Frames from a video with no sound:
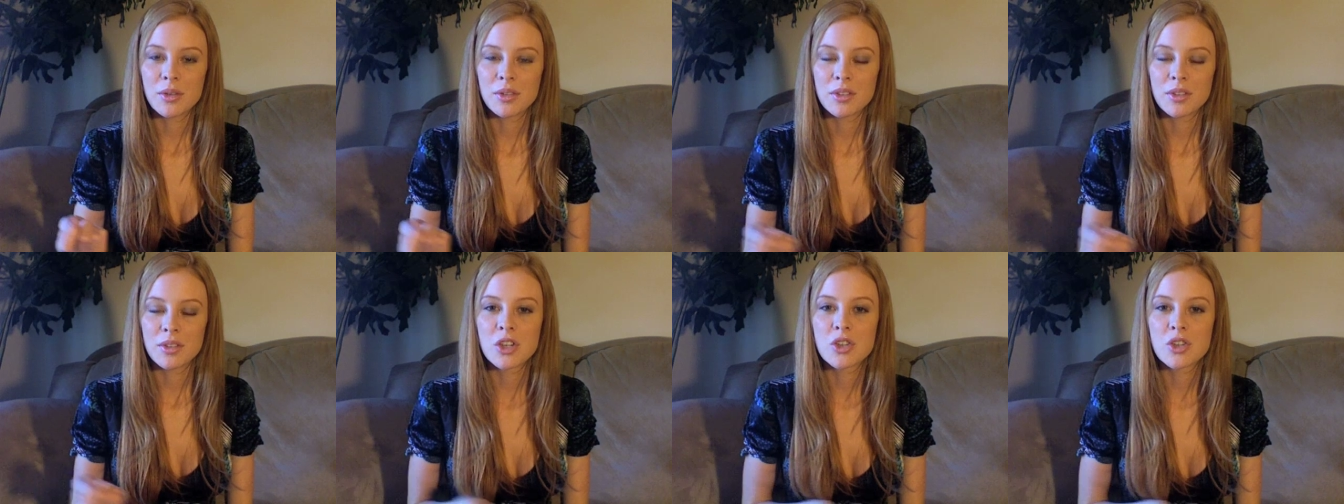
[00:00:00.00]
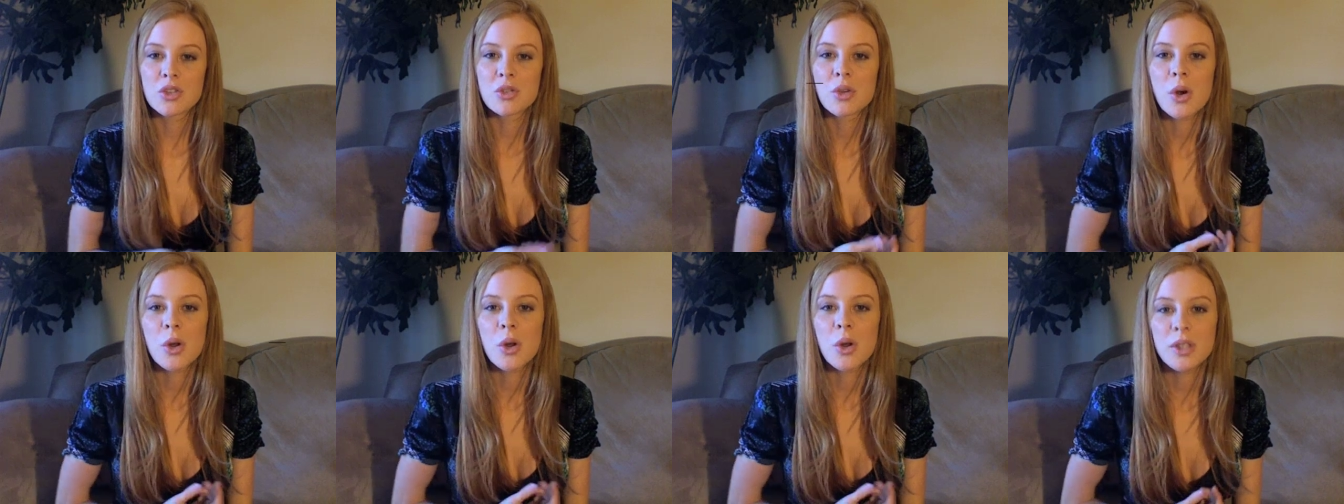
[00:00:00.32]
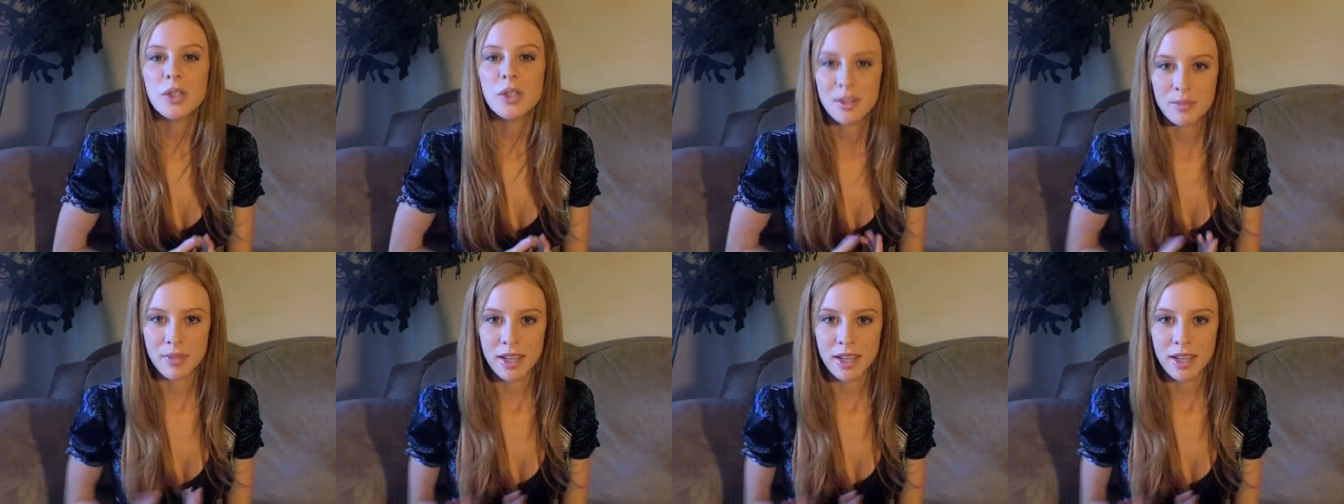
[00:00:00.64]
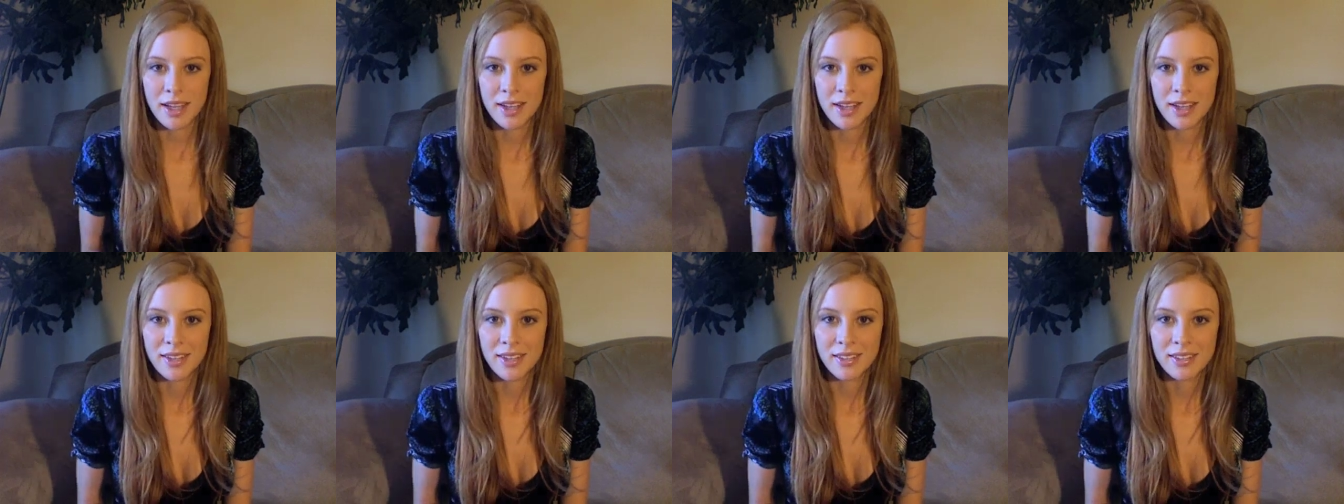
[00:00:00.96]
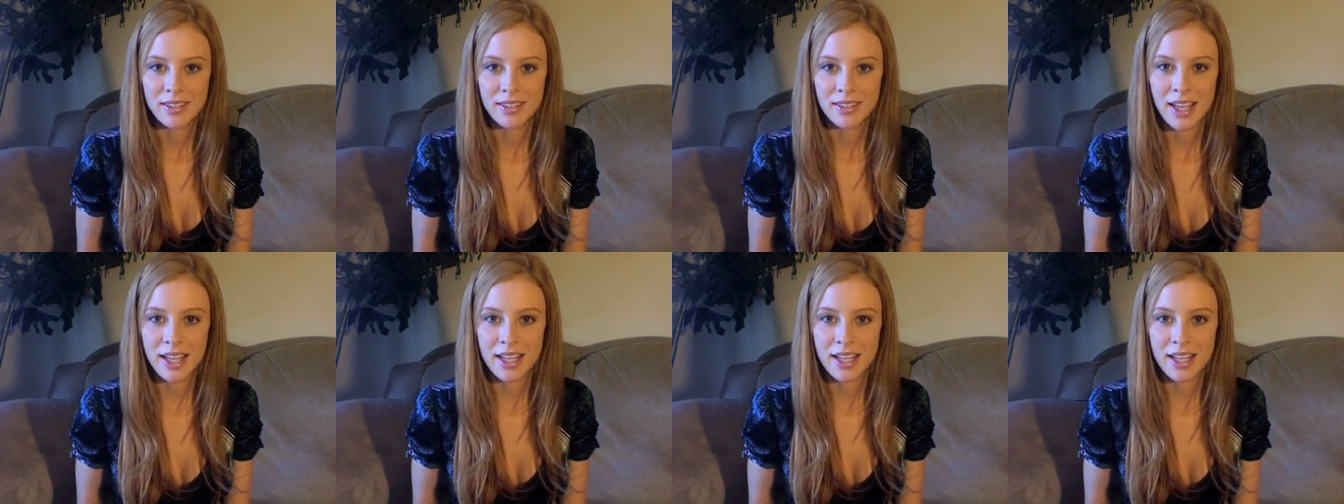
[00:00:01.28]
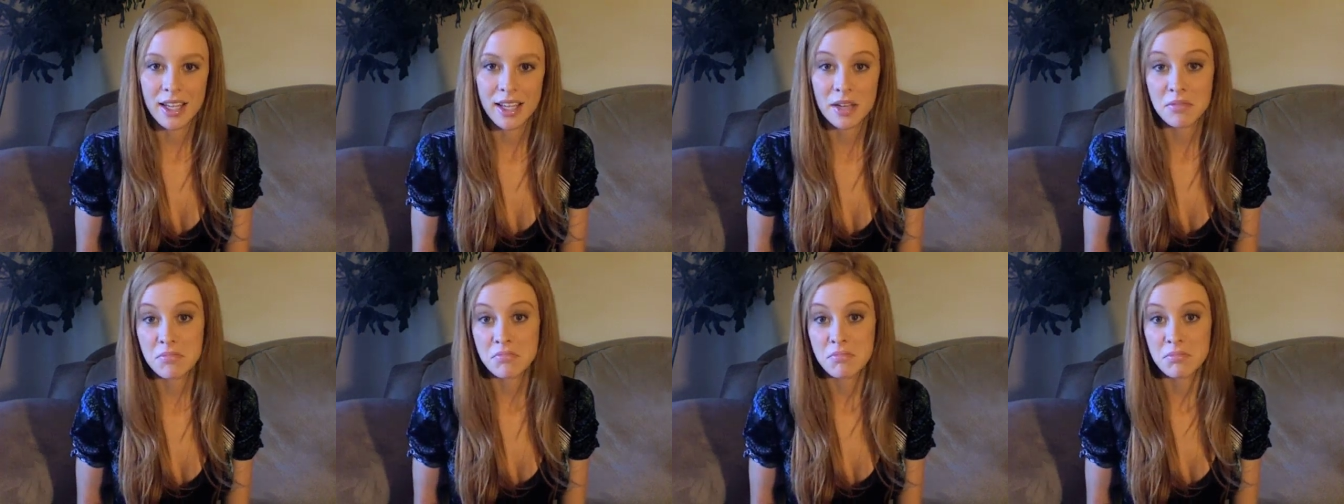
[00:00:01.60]
controlling me like
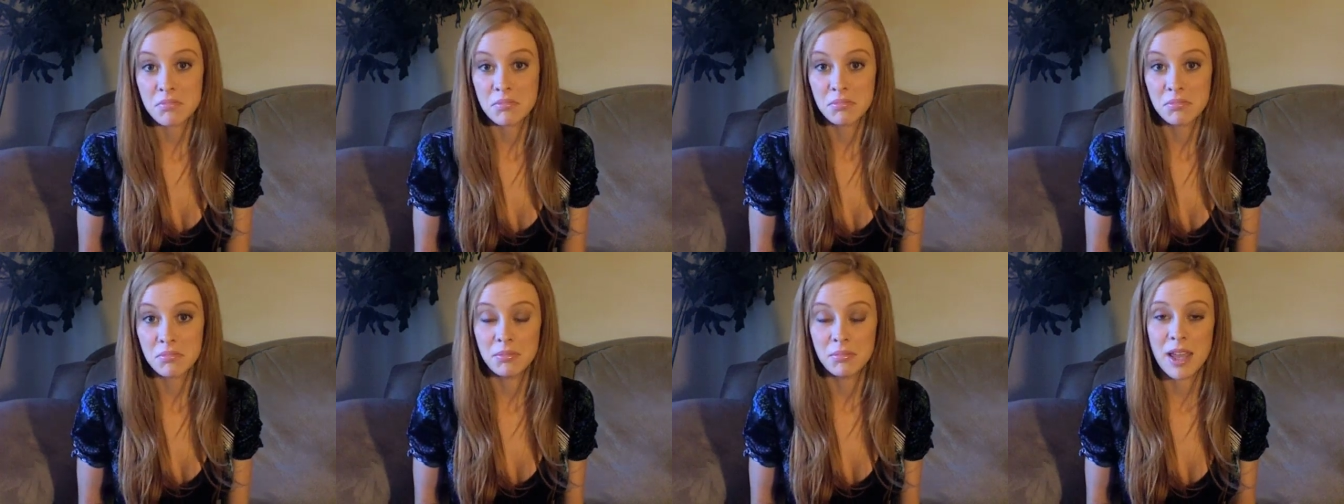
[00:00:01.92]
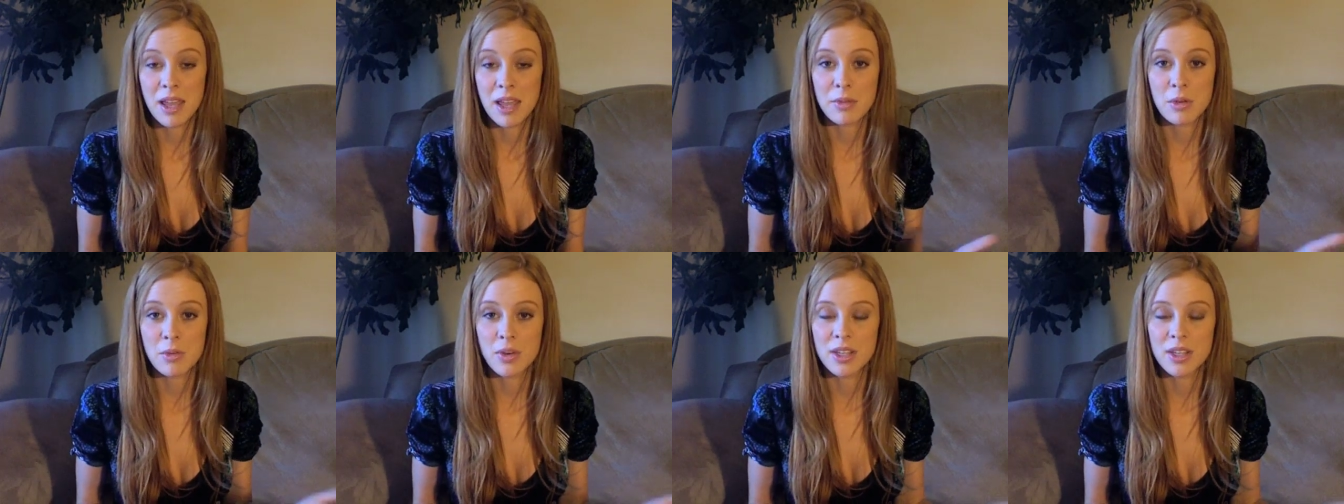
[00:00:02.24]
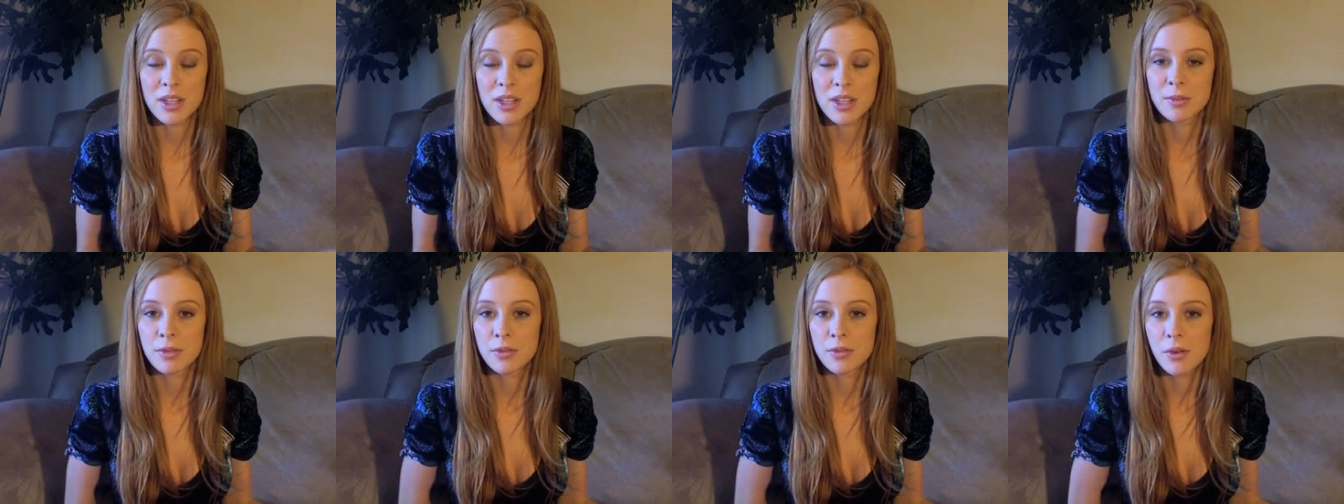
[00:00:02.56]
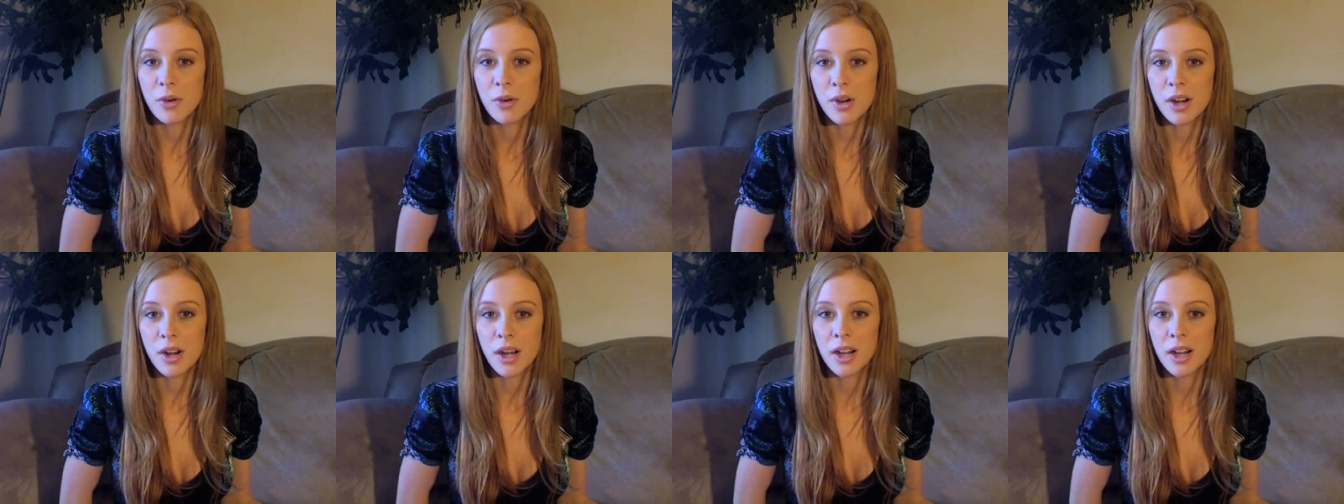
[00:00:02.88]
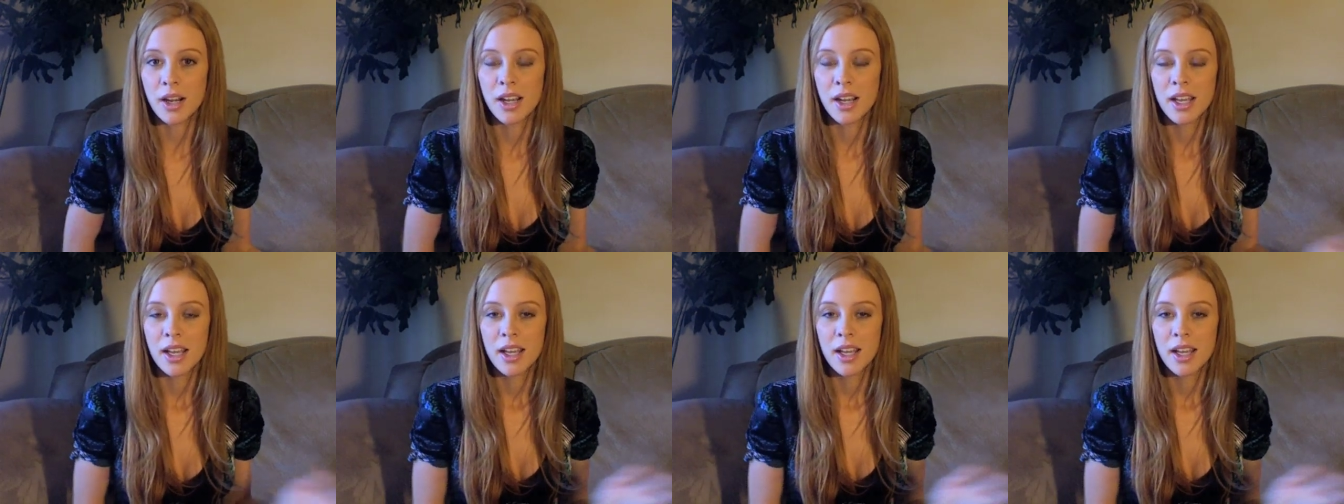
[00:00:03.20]
it maybe was before.